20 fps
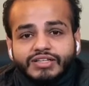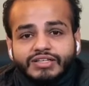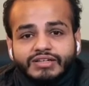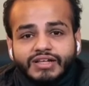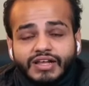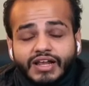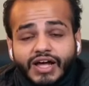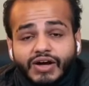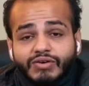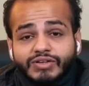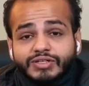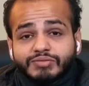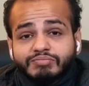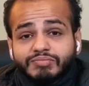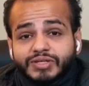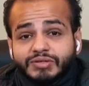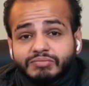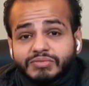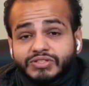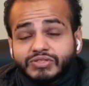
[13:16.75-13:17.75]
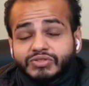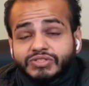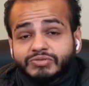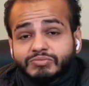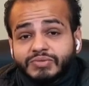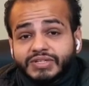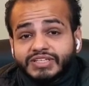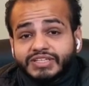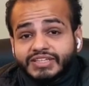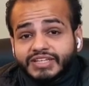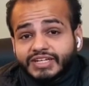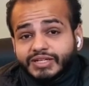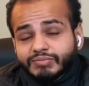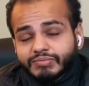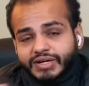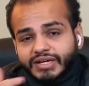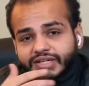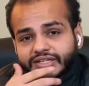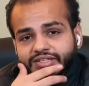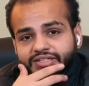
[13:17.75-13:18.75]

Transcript: allow other people to speak their mind.